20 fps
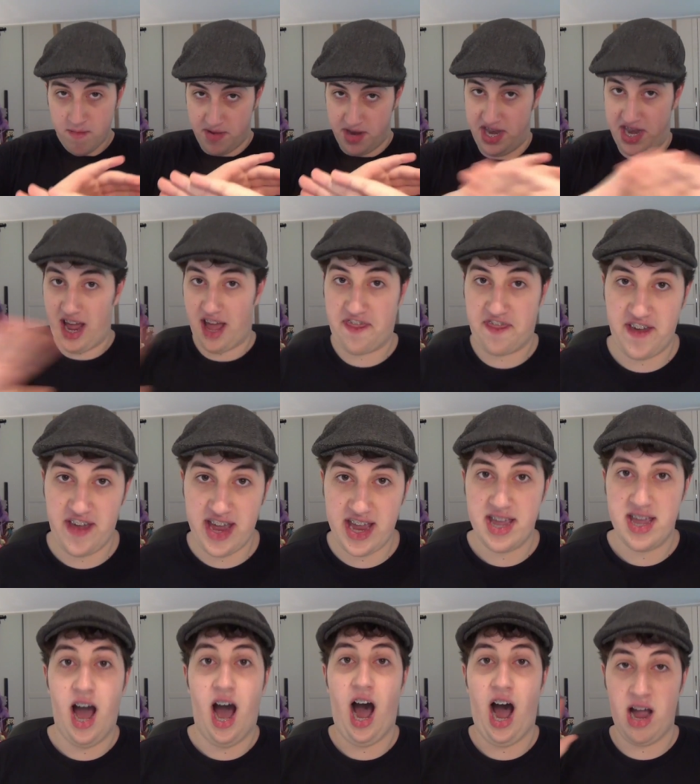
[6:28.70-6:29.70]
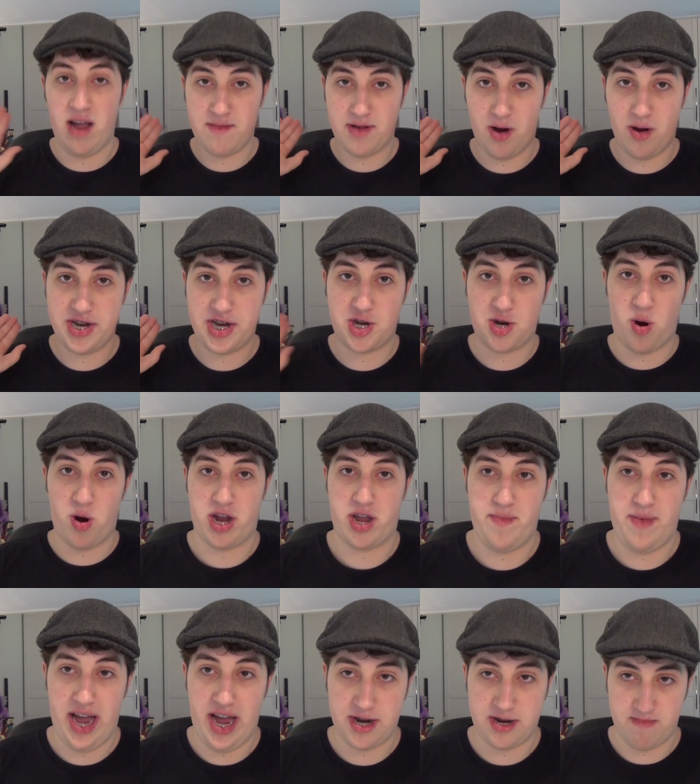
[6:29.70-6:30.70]
nothing I'm going to talk
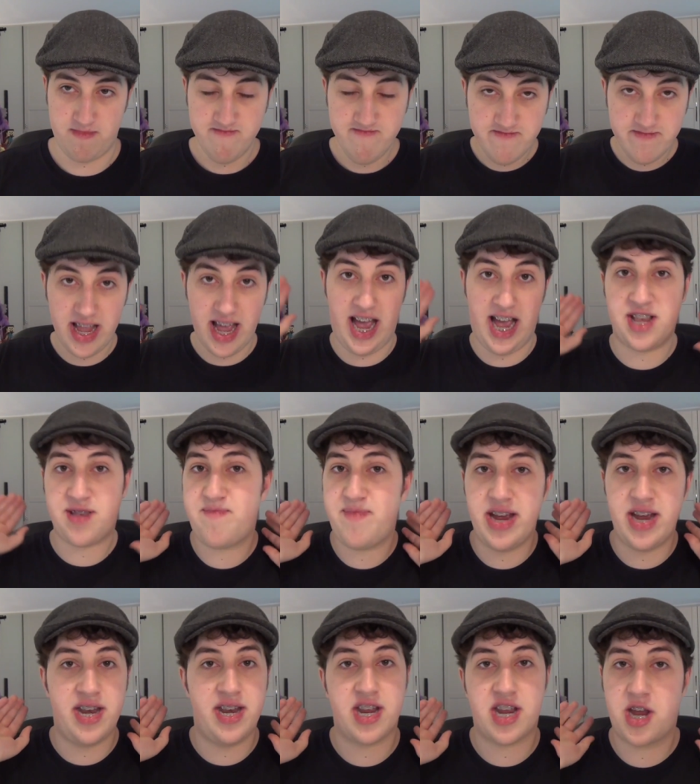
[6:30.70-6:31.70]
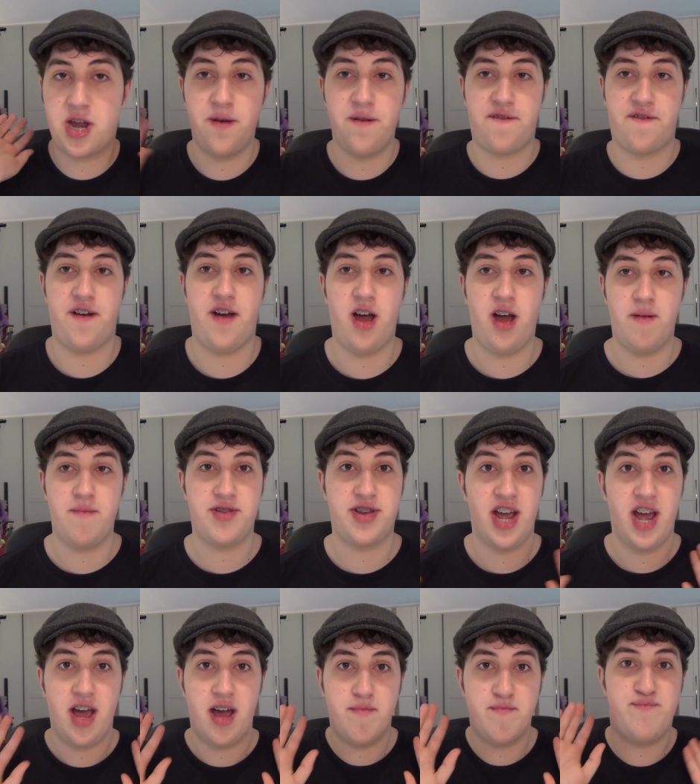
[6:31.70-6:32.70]
about has been confirmed
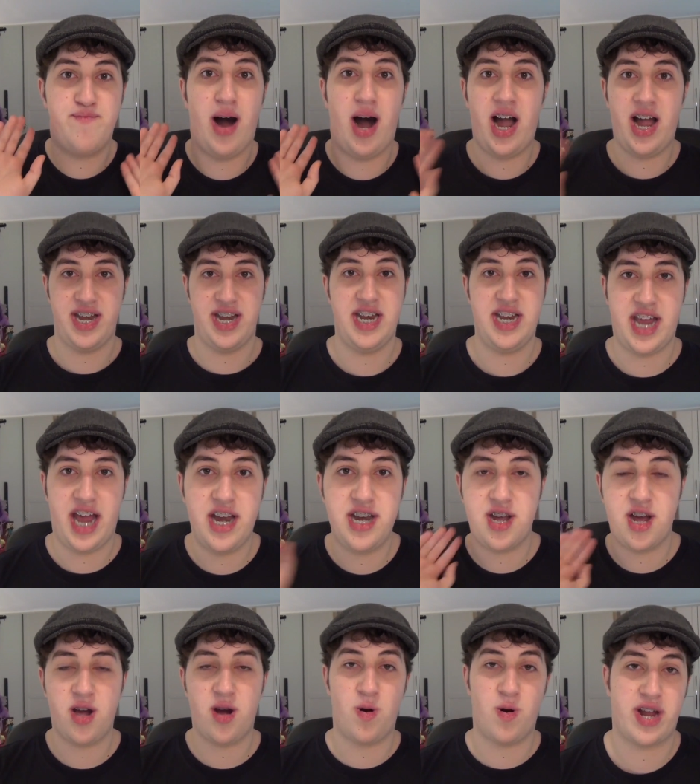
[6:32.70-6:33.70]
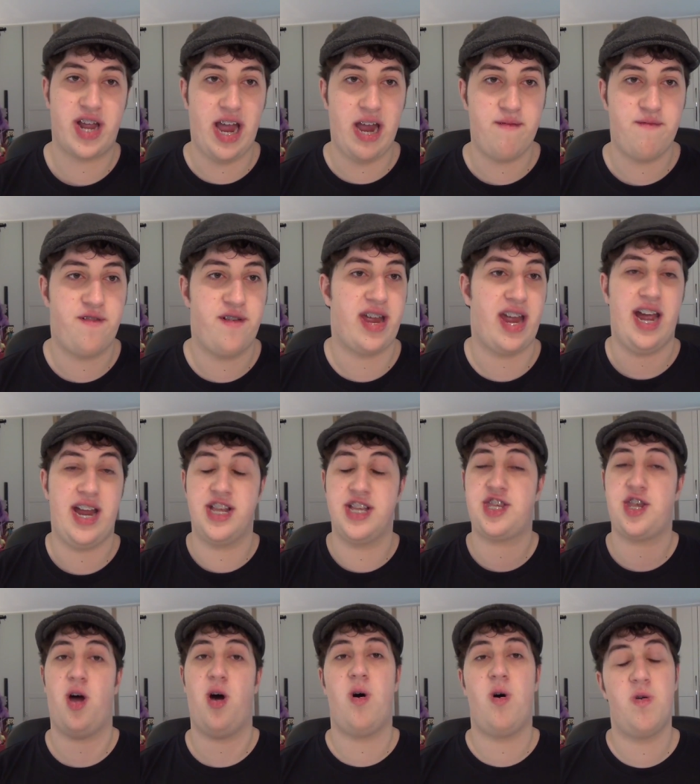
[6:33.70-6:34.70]
by Nintendo or Game Freak, and
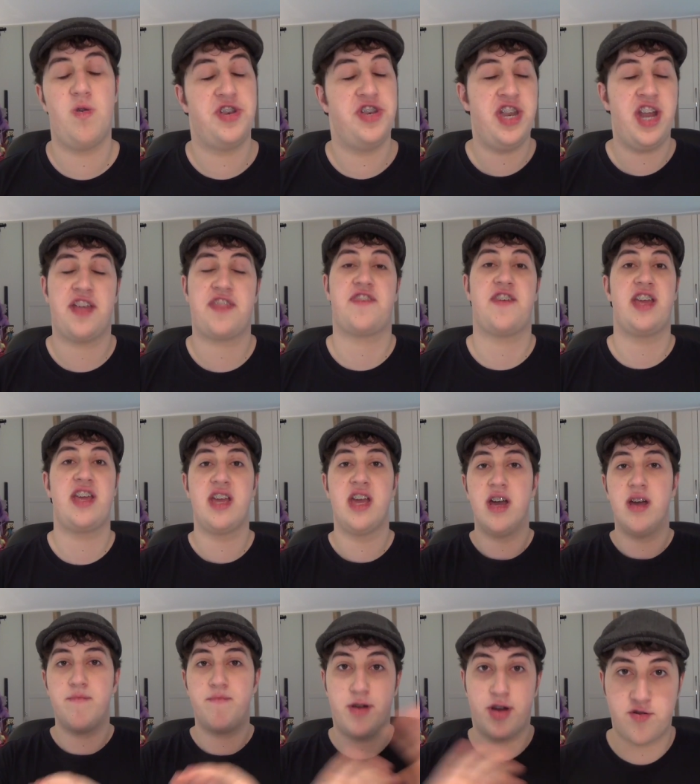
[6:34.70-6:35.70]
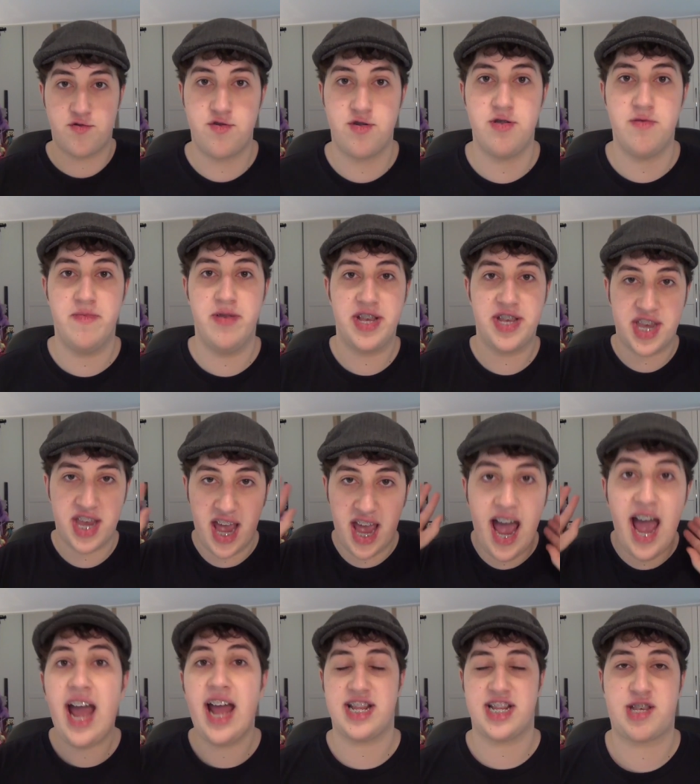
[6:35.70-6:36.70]
it's all nothing but rumours
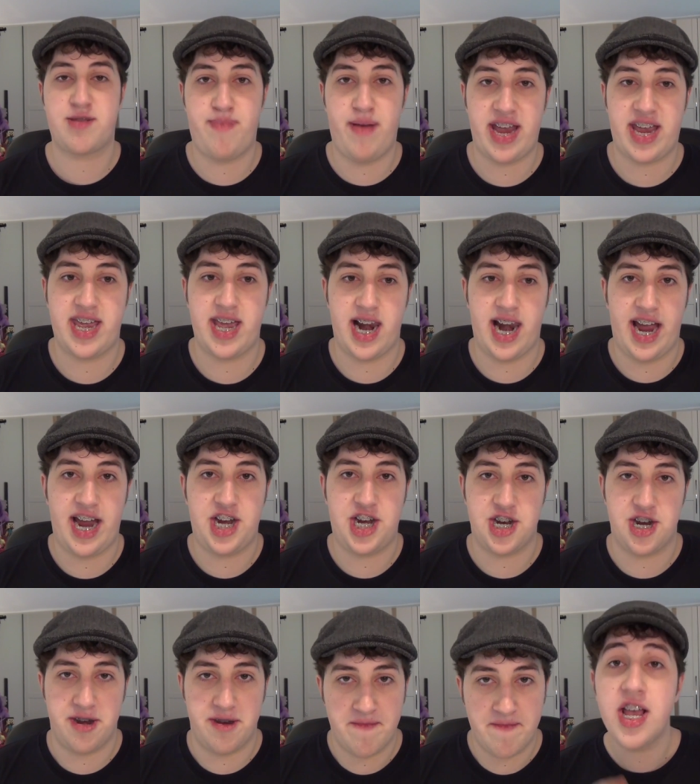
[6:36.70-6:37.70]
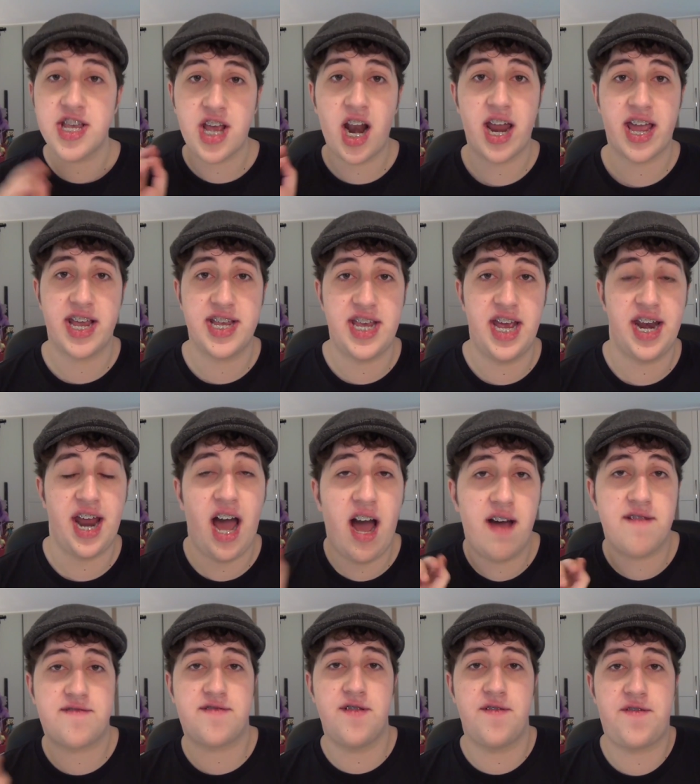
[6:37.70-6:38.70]
and speculation. So like I said,
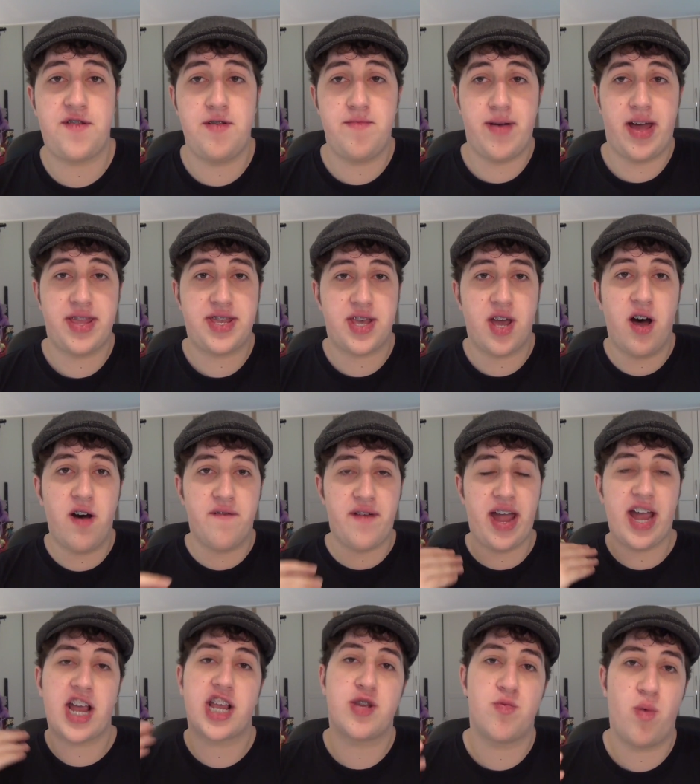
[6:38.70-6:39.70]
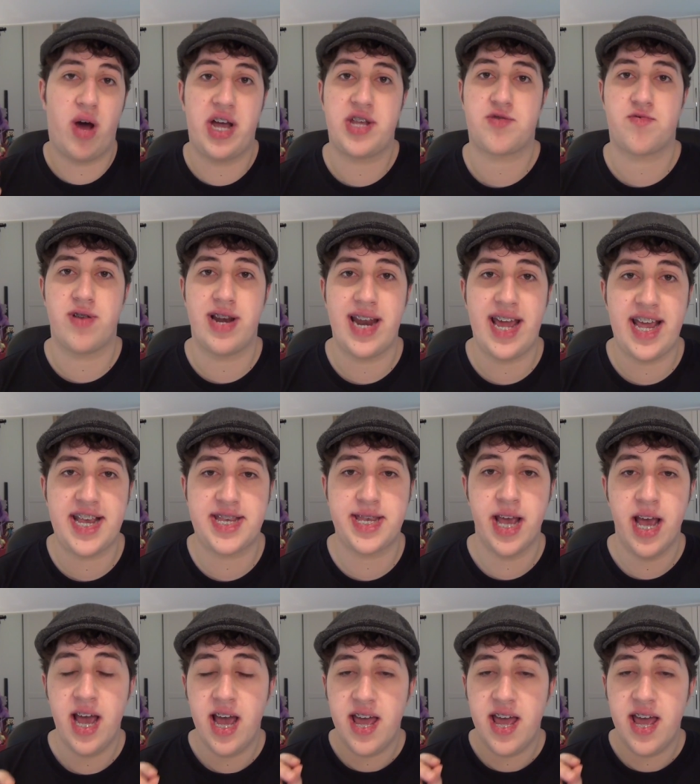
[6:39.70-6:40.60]
after a few months of X and Y's release,